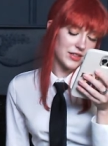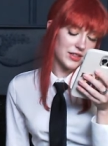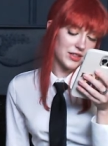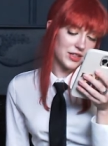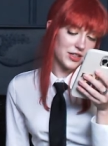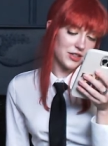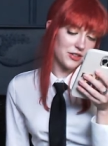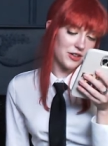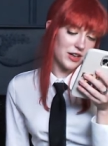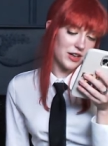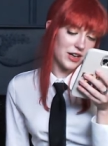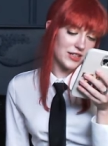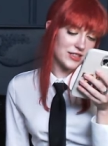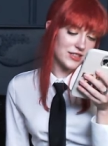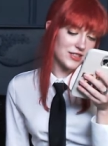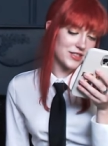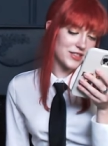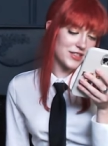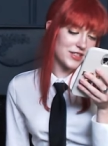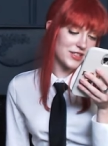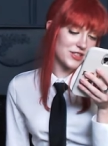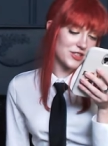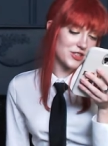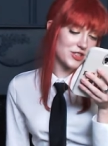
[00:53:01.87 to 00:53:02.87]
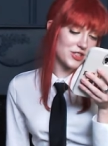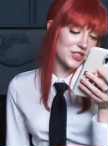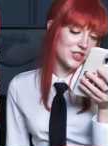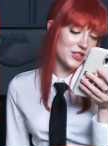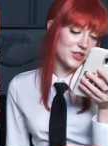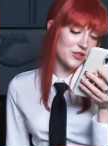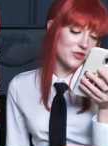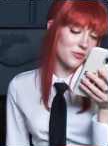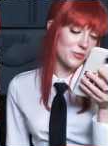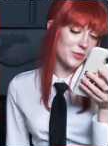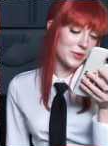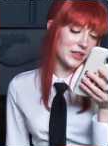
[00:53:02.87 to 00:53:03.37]
Congrats, Denji.
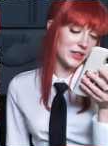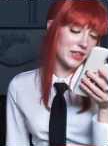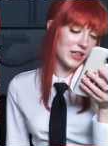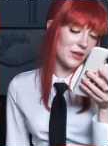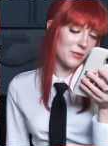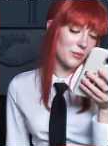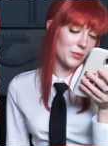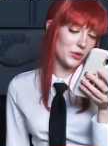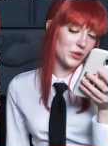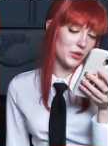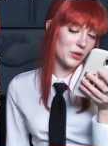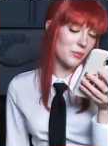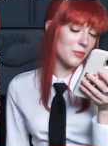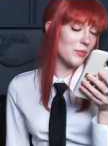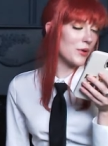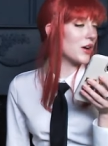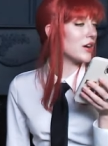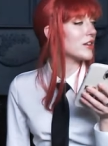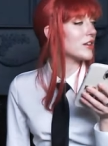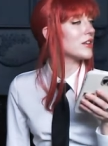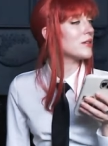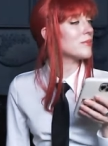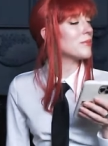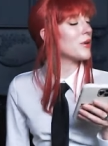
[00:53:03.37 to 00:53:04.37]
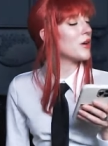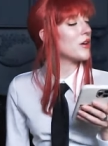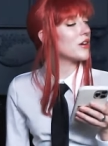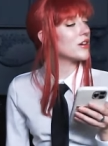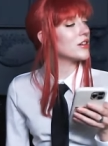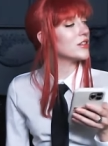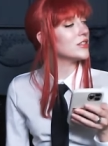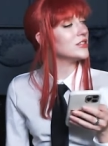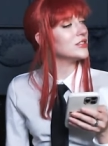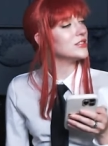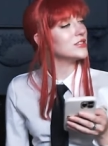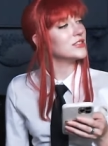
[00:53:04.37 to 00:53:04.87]
You've been labeled a body
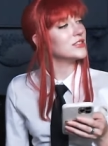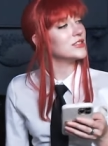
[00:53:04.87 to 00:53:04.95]
part.